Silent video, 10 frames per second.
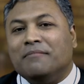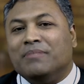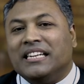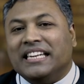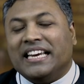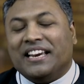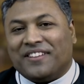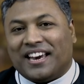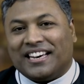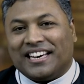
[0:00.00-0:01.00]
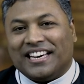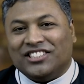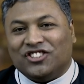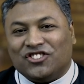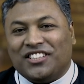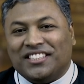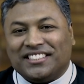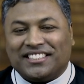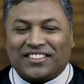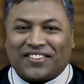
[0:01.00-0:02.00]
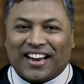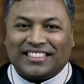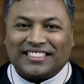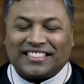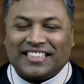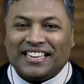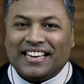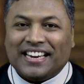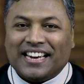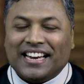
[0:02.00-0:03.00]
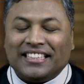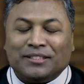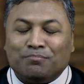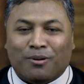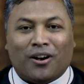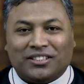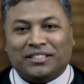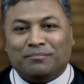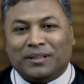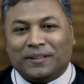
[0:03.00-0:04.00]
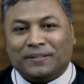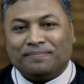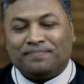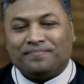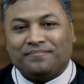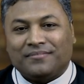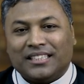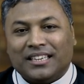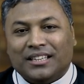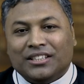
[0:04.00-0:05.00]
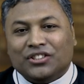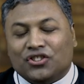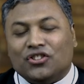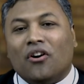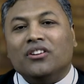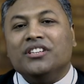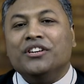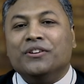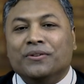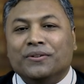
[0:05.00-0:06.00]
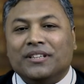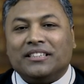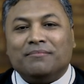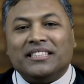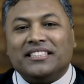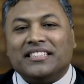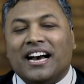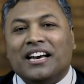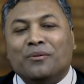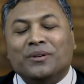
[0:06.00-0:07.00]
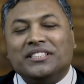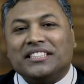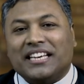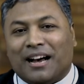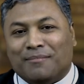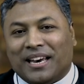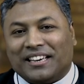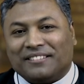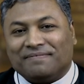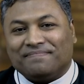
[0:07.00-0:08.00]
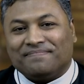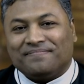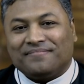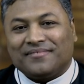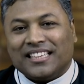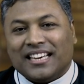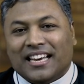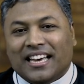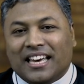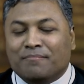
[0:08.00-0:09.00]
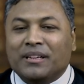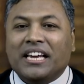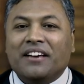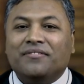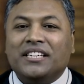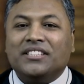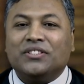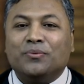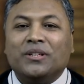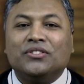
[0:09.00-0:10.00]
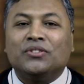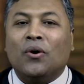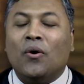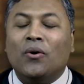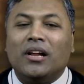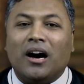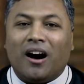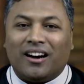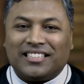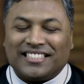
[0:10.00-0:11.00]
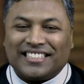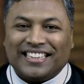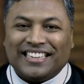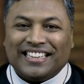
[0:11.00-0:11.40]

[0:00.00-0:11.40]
believing in Jesus Christ is possible. John knew that the Messiah was coming. He believed this with his whole heart